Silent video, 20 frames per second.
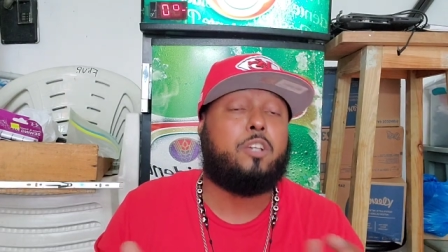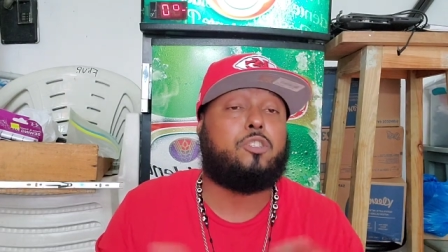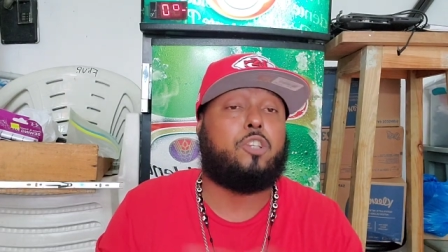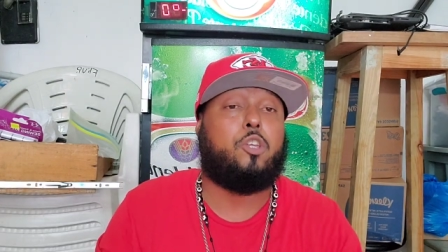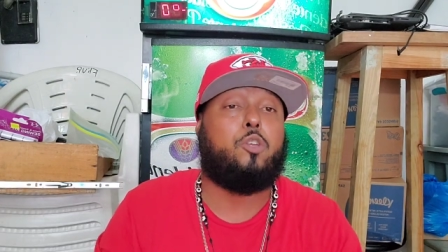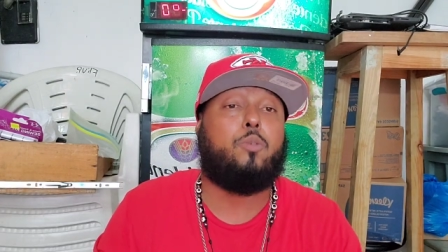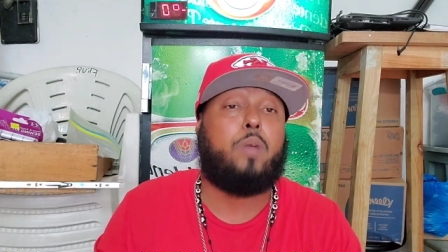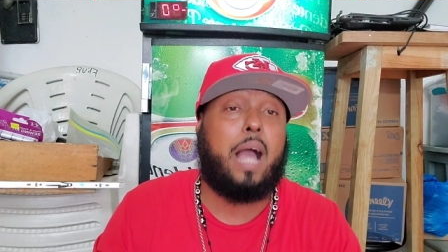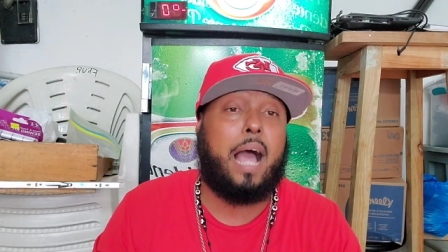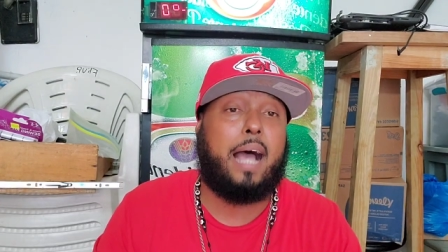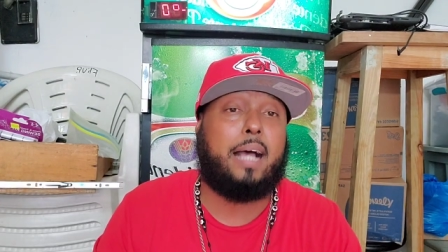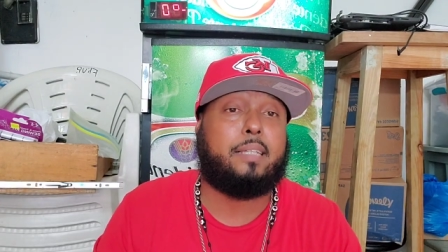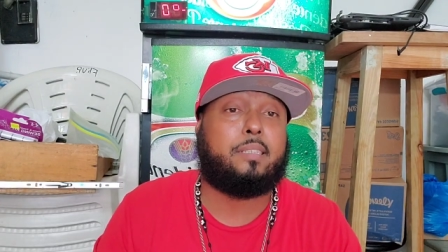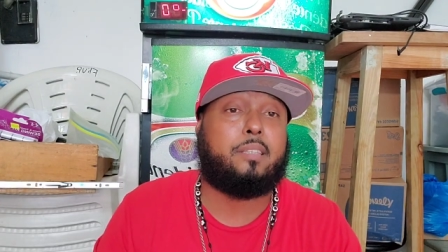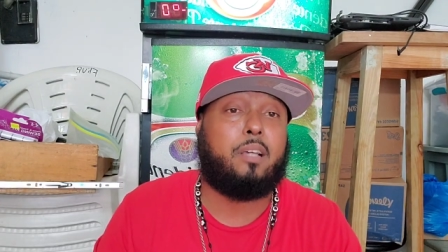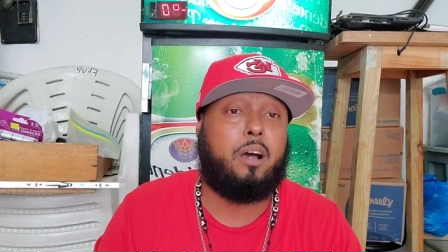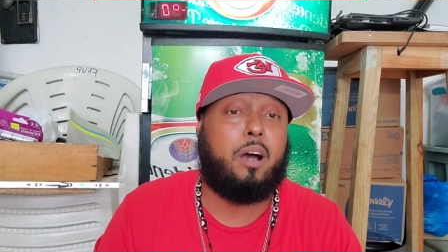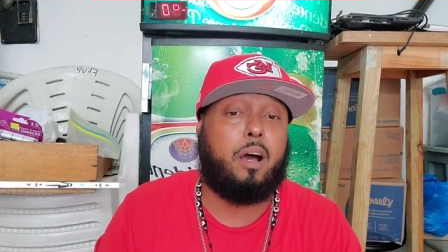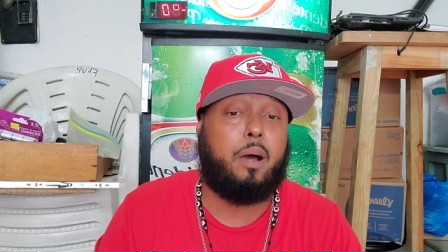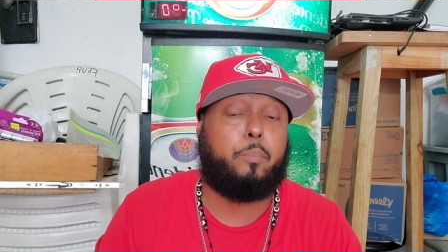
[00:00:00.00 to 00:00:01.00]
So you
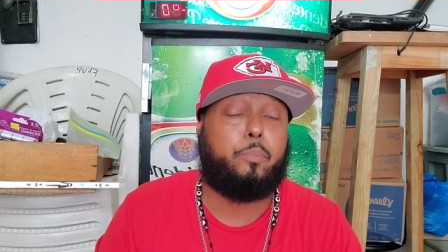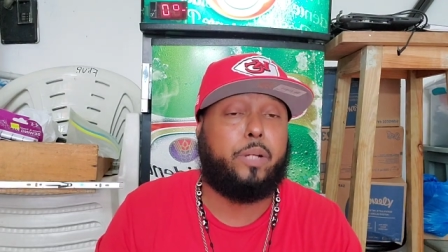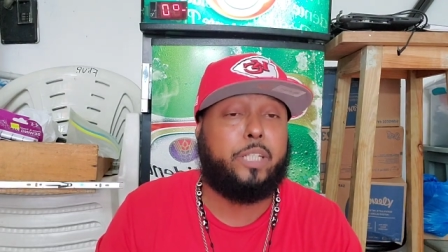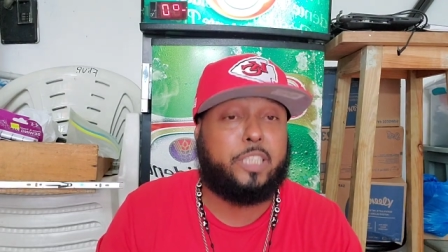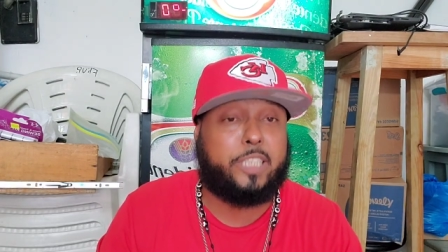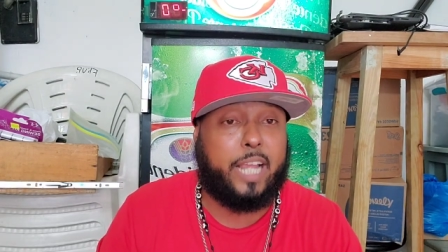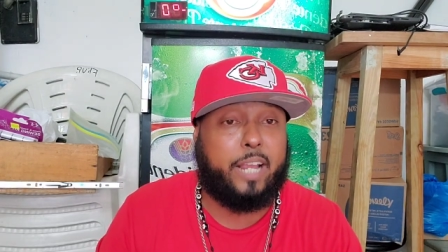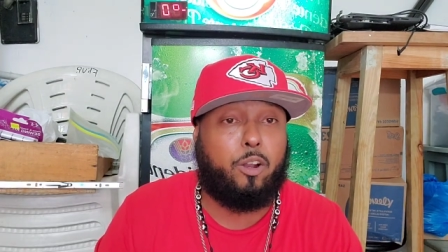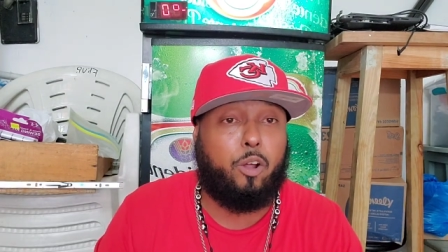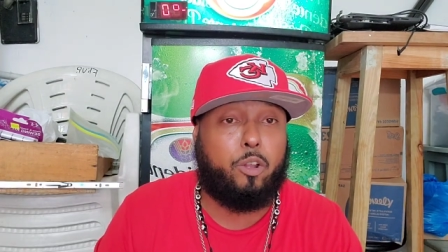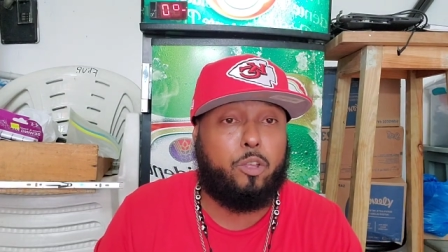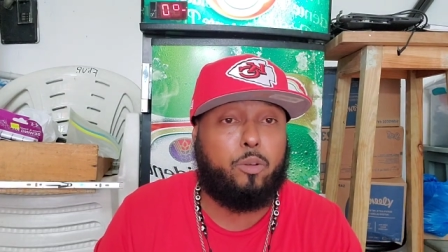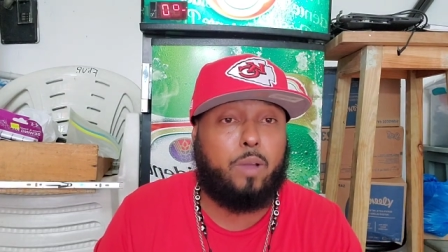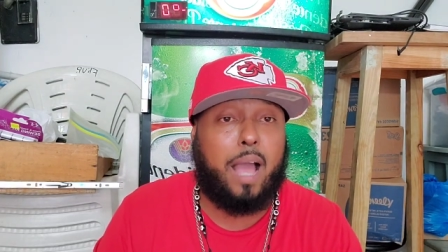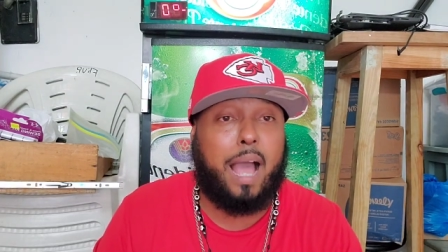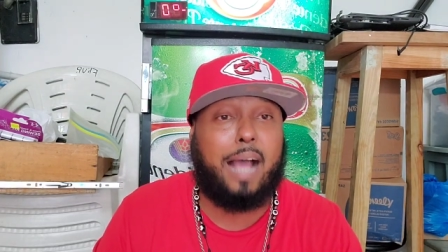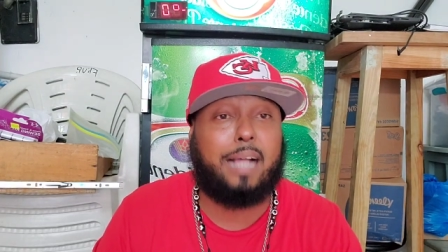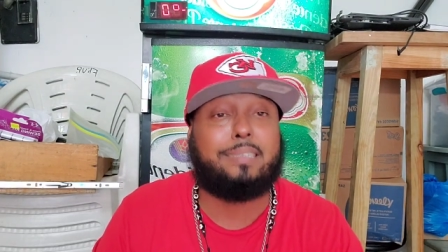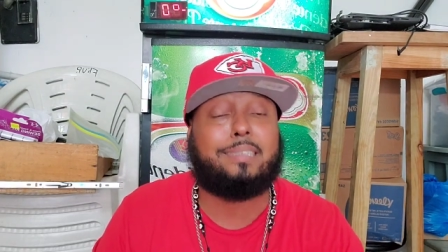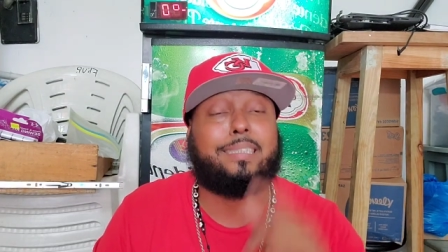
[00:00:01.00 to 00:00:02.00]
guys, uh, appreciate all you
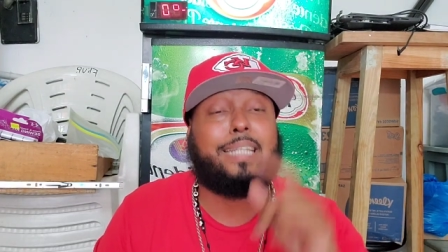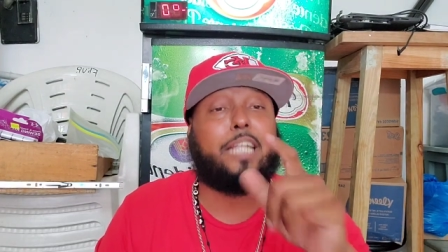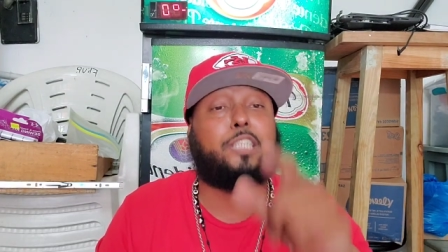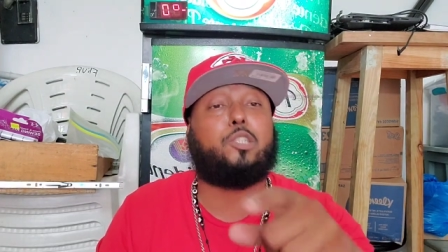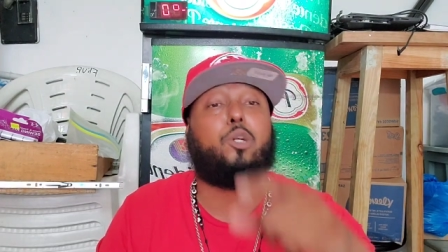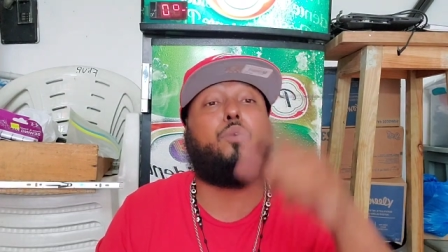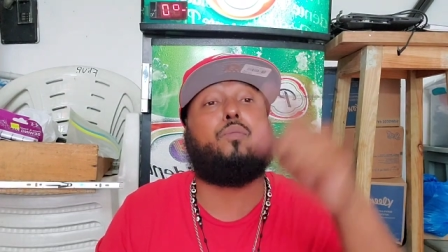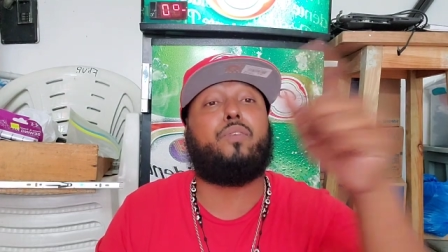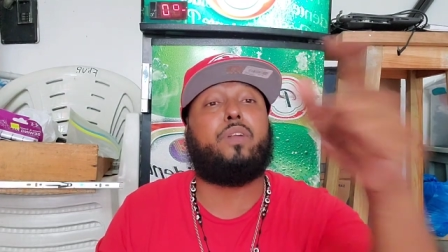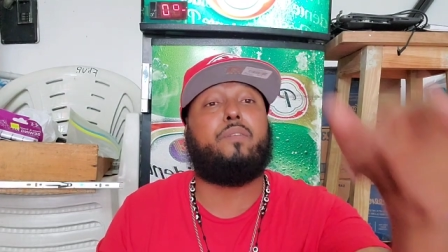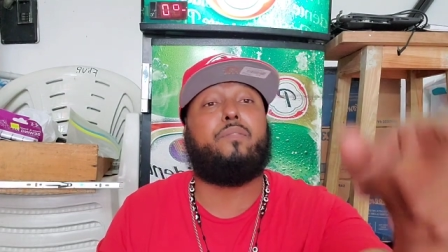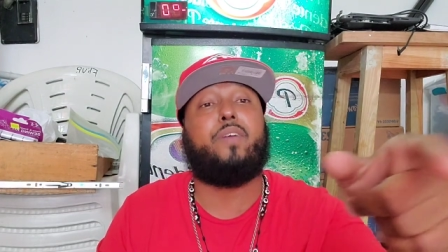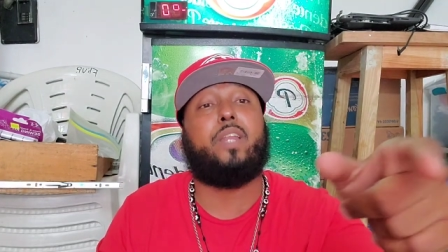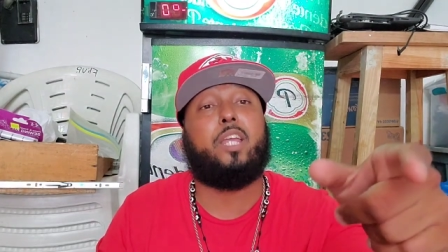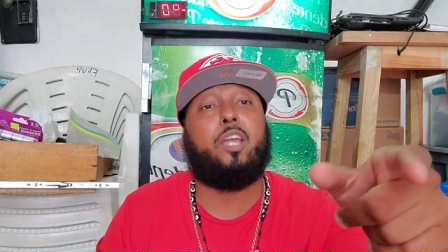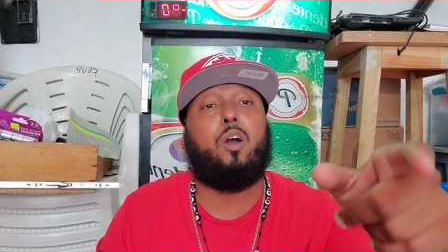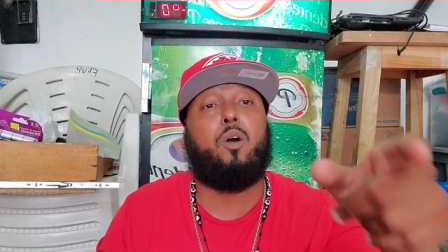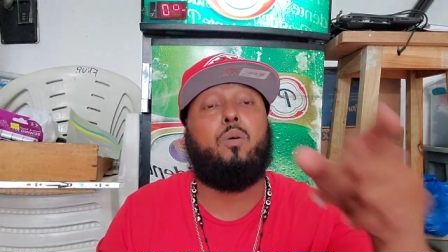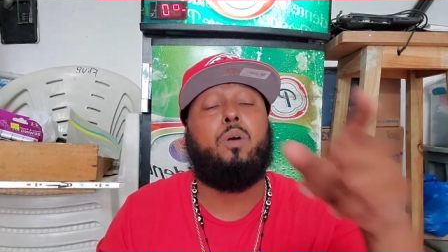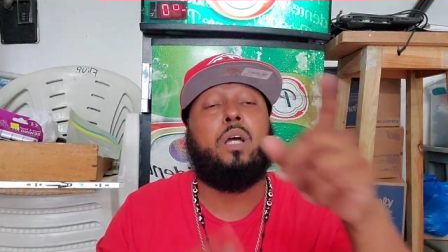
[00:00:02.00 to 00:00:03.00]
guys. Stay tuned for the
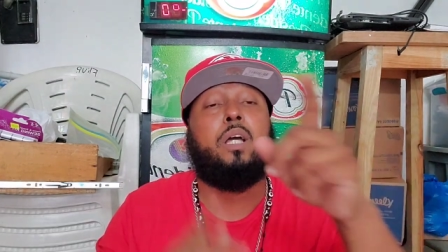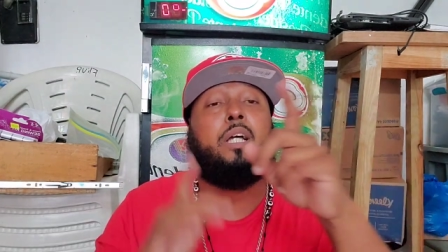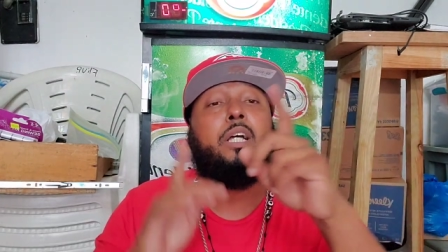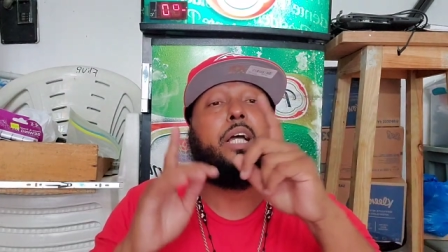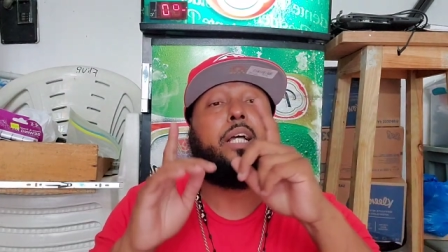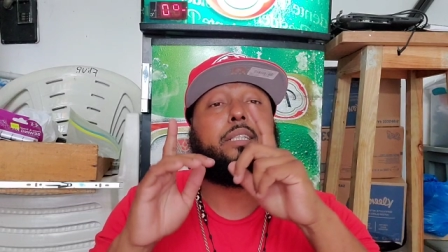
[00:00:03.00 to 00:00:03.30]
video.